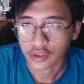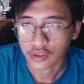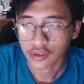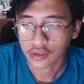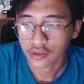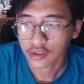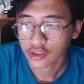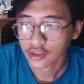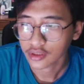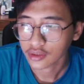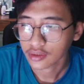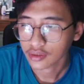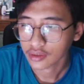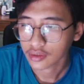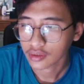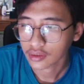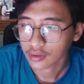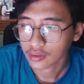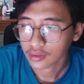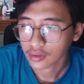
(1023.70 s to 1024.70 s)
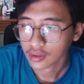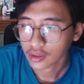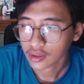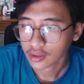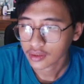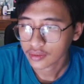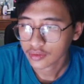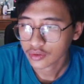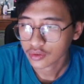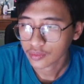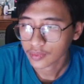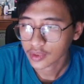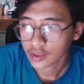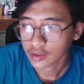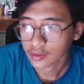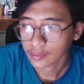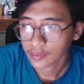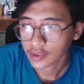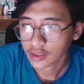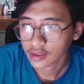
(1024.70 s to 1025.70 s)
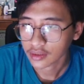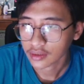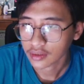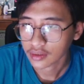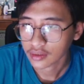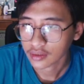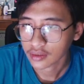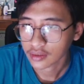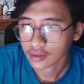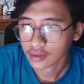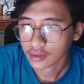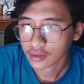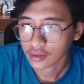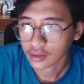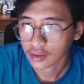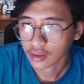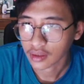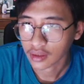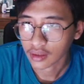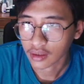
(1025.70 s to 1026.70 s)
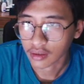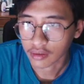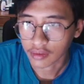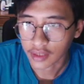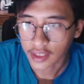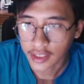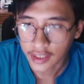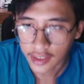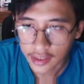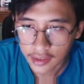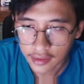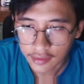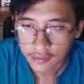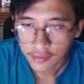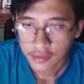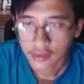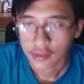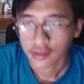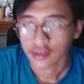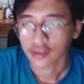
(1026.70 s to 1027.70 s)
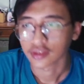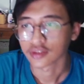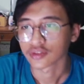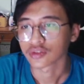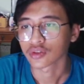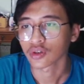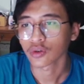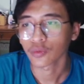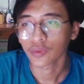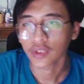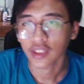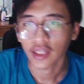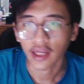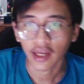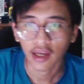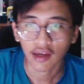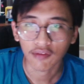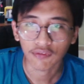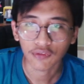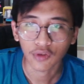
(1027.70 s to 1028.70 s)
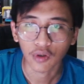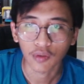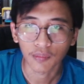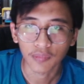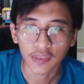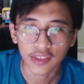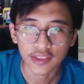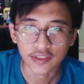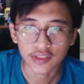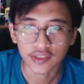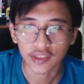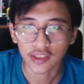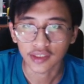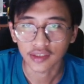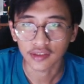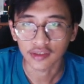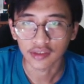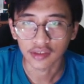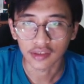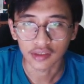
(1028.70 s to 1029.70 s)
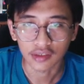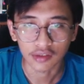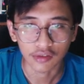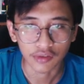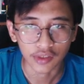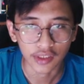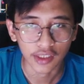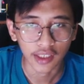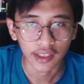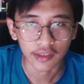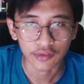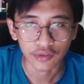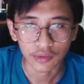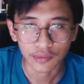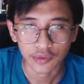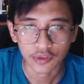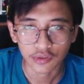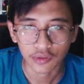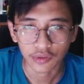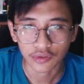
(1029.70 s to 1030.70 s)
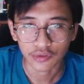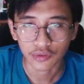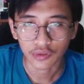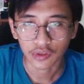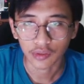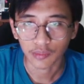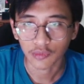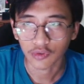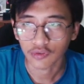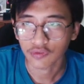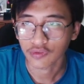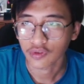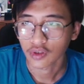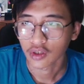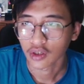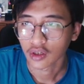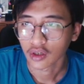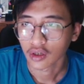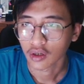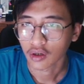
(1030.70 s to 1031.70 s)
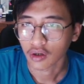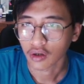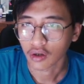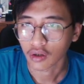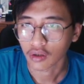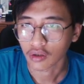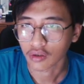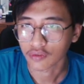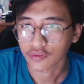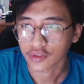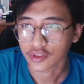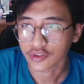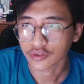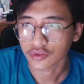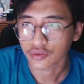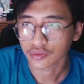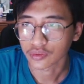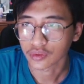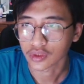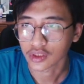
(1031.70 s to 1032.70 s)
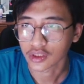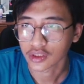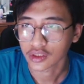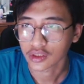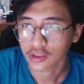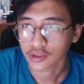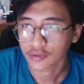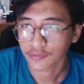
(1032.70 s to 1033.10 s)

good. Can I zoom in a bit? Alright. So we have completed the grid line. So I'm just going to remove all of this ruler.